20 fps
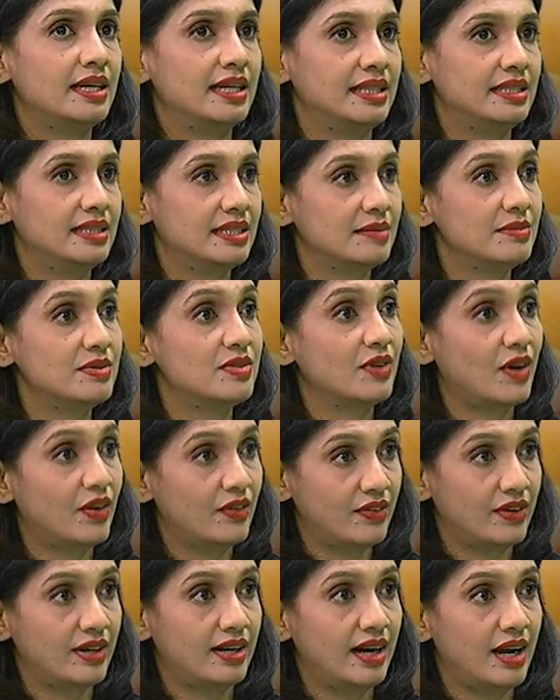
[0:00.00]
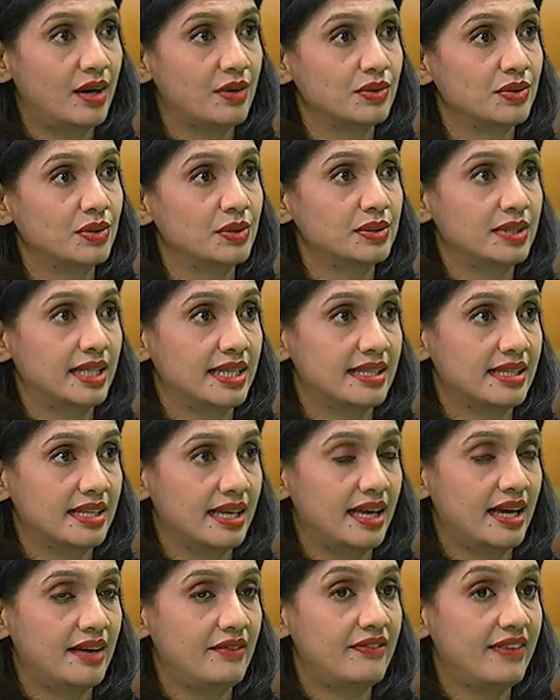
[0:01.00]
in terms of a household that's
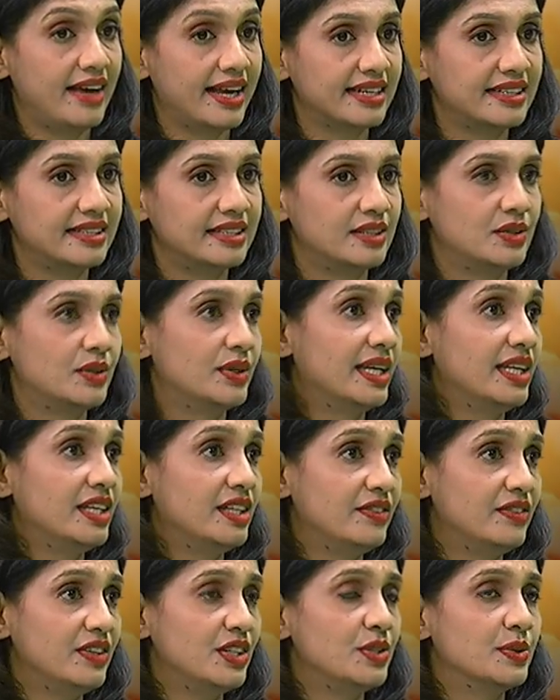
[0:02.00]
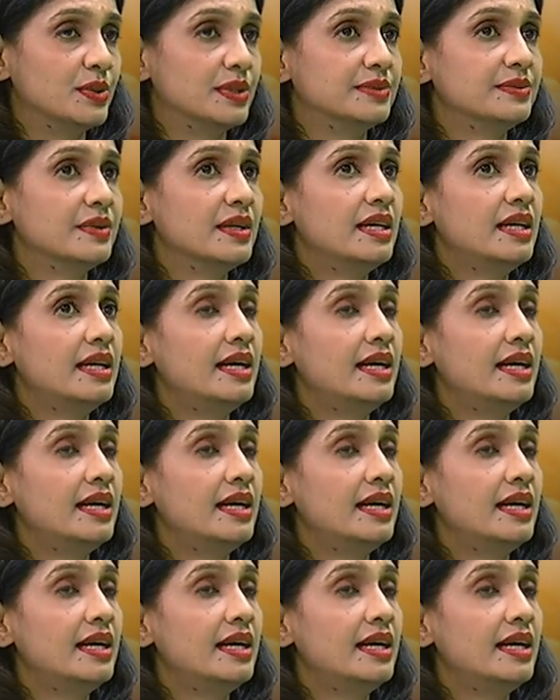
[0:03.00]
affected or individual.